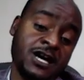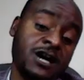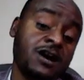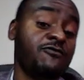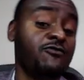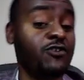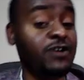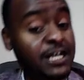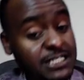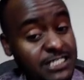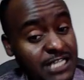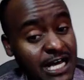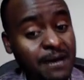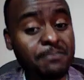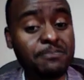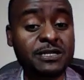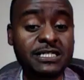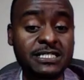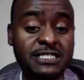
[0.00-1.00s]
For
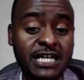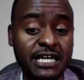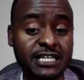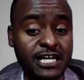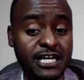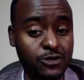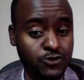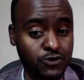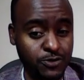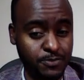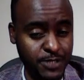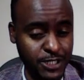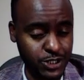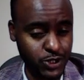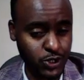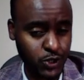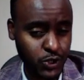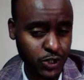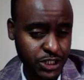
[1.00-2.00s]
example, data could be
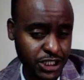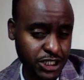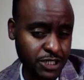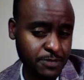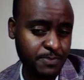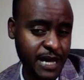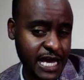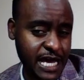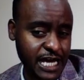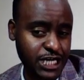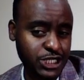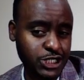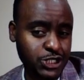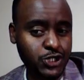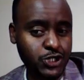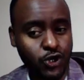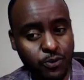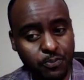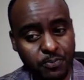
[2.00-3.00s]
sorted by a
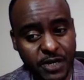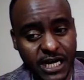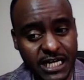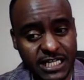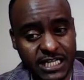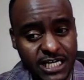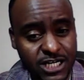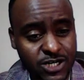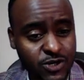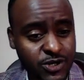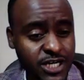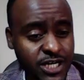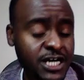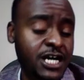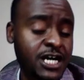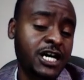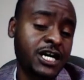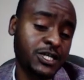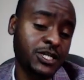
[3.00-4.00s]
job category
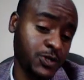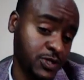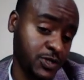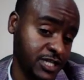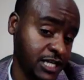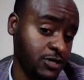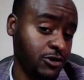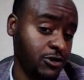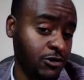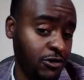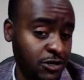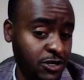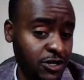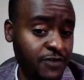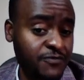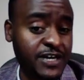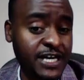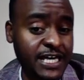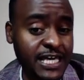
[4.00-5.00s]
so that all
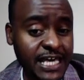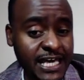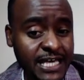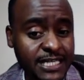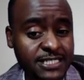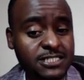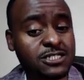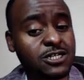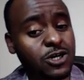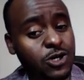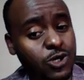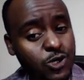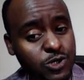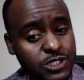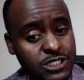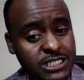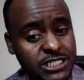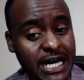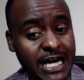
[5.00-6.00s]
of the cases
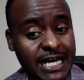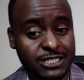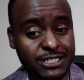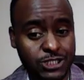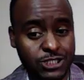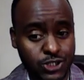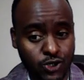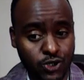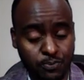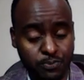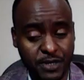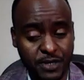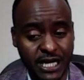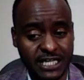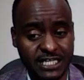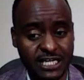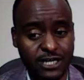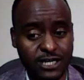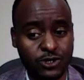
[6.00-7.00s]
coded as job
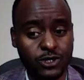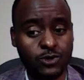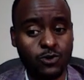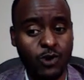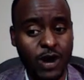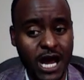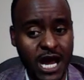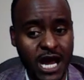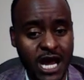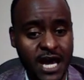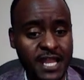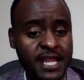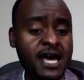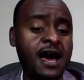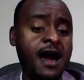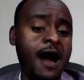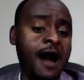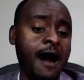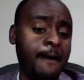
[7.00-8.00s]
category 1
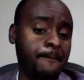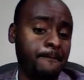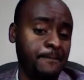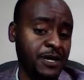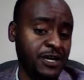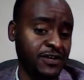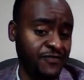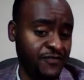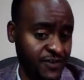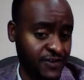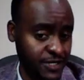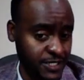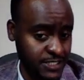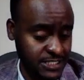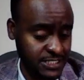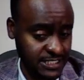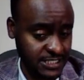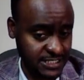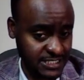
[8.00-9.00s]
appear
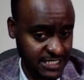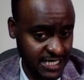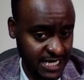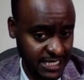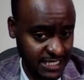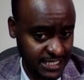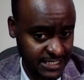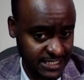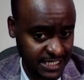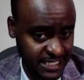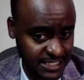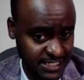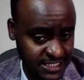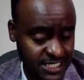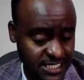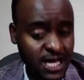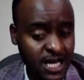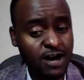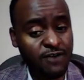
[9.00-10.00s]
first in the data sets,
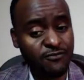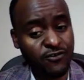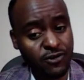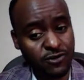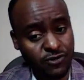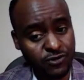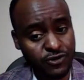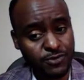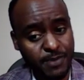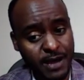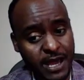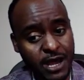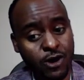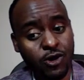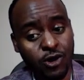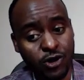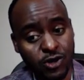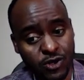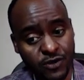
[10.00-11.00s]
followed by
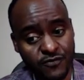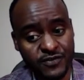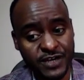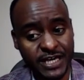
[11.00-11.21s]
all of the